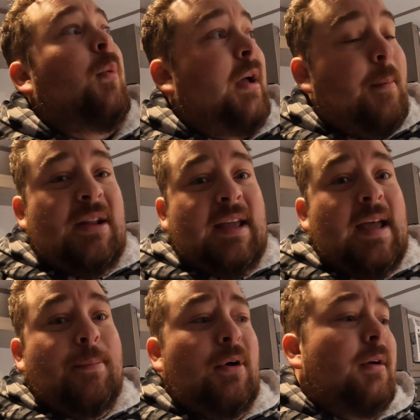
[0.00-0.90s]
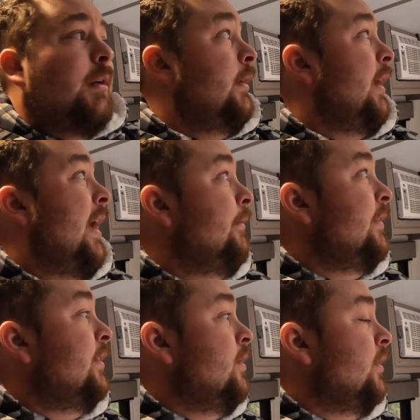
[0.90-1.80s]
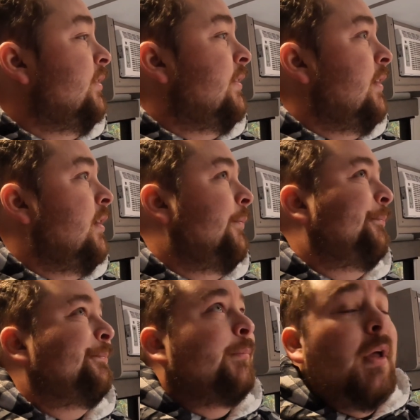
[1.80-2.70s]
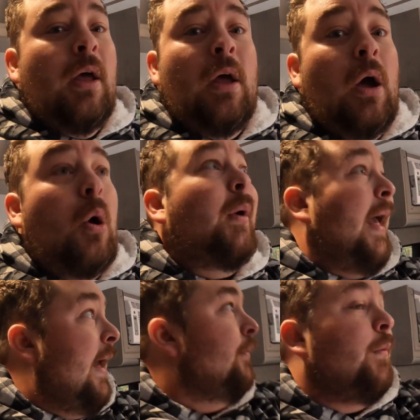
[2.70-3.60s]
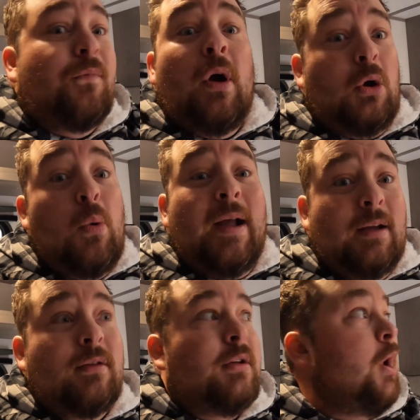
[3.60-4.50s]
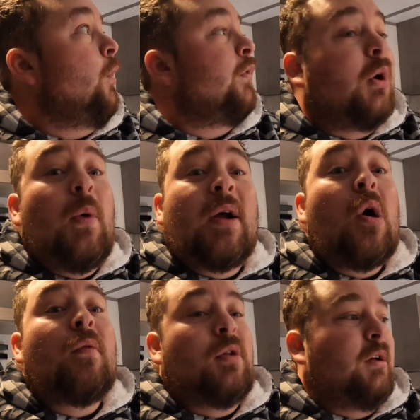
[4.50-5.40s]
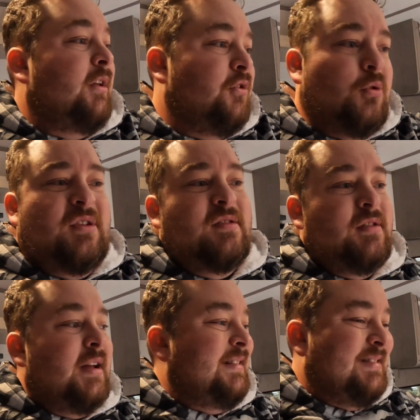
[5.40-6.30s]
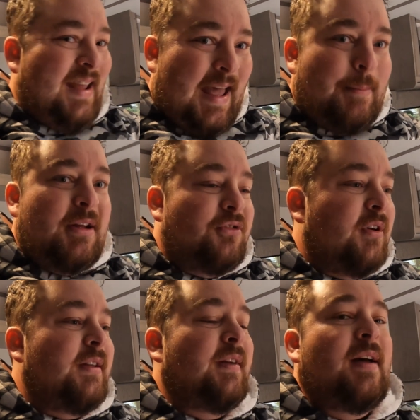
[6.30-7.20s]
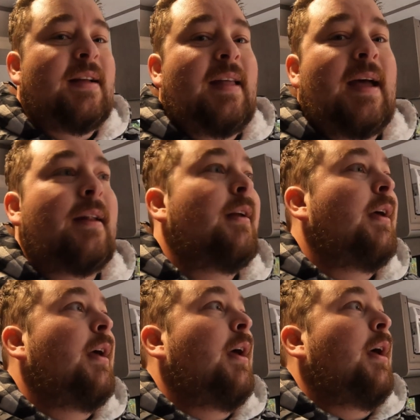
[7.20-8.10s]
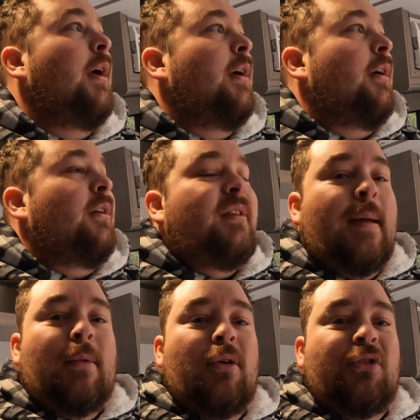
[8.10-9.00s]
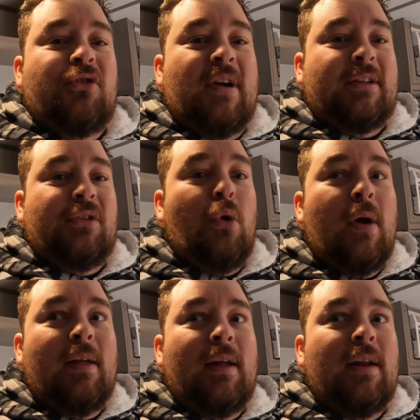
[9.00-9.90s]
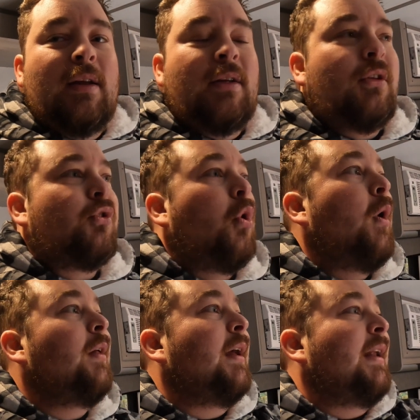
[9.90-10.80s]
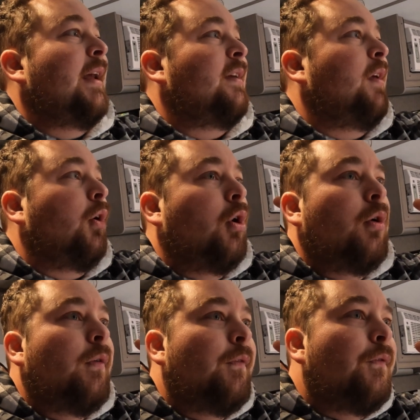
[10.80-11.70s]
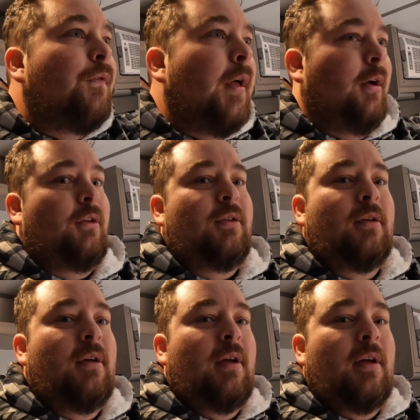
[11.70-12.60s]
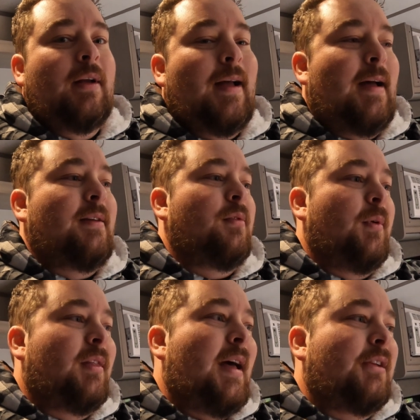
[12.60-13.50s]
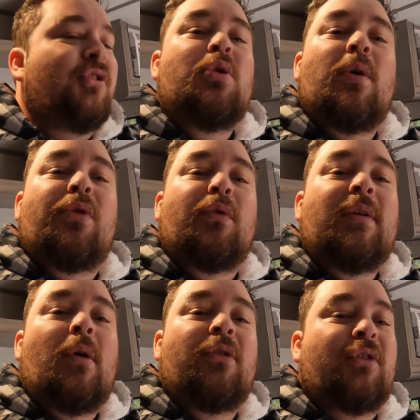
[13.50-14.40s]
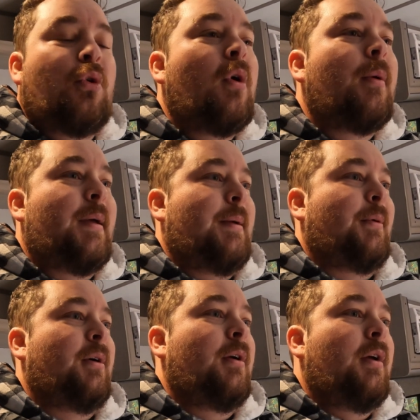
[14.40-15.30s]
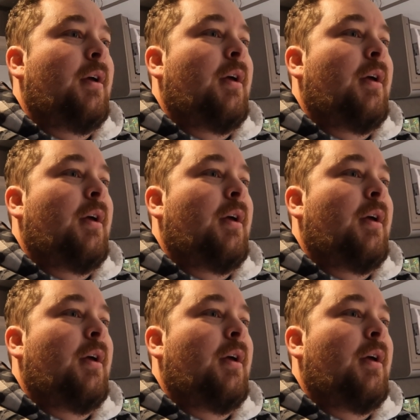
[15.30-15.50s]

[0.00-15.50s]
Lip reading: We come in the camper, everything looks okay for a quick, overlook. There's no damage or anything like that. Sam goes to check the toilet. The toilet is filled, guys, with 2 or 3 rolls of toilet paper,